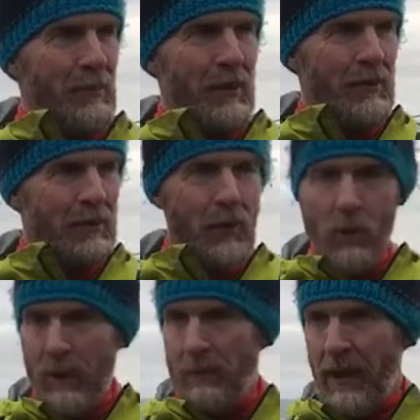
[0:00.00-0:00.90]
But
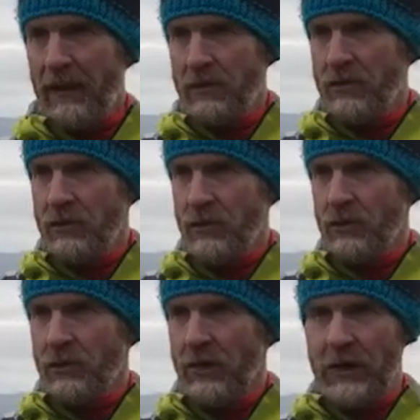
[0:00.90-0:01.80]
falling back to
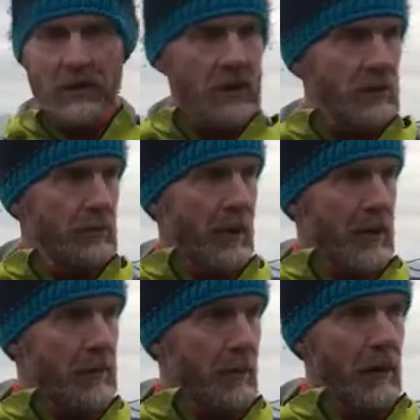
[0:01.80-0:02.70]
traditional techniques,
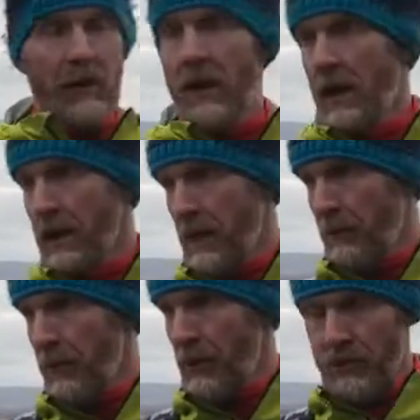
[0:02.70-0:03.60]
paper,
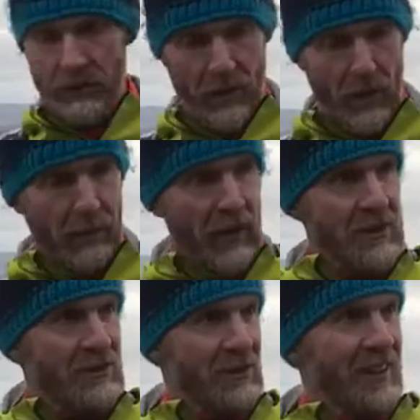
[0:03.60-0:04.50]
compass,
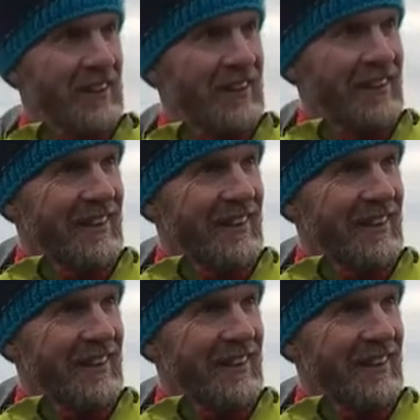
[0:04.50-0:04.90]
pacing,